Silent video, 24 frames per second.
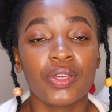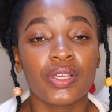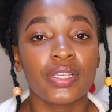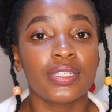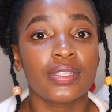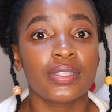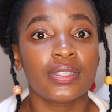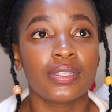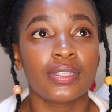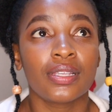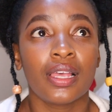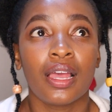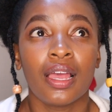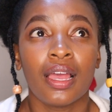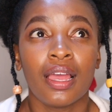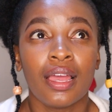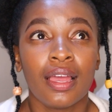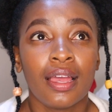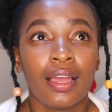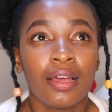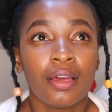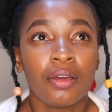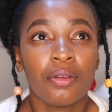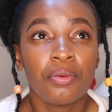this
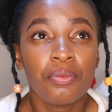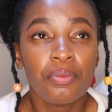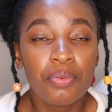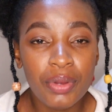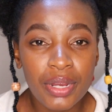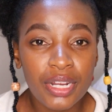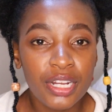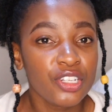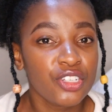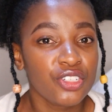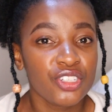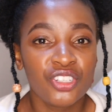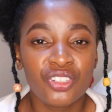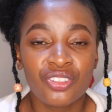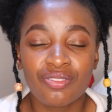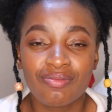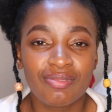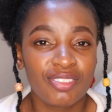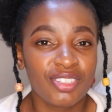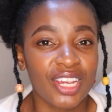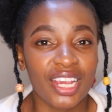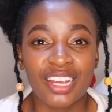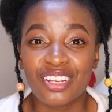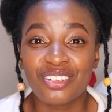really
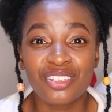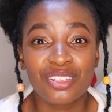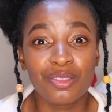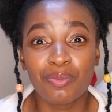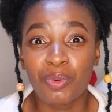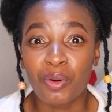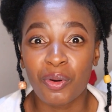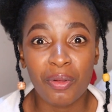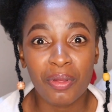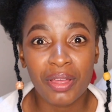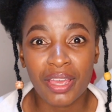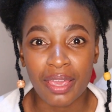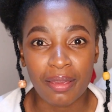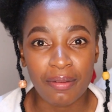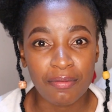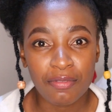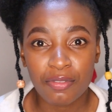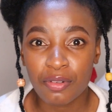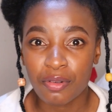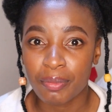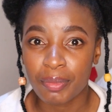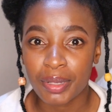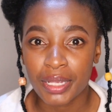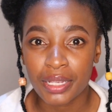just changed the ball game
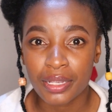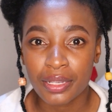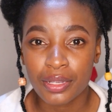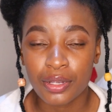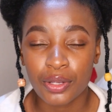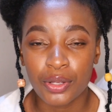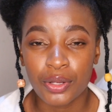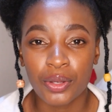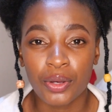for me.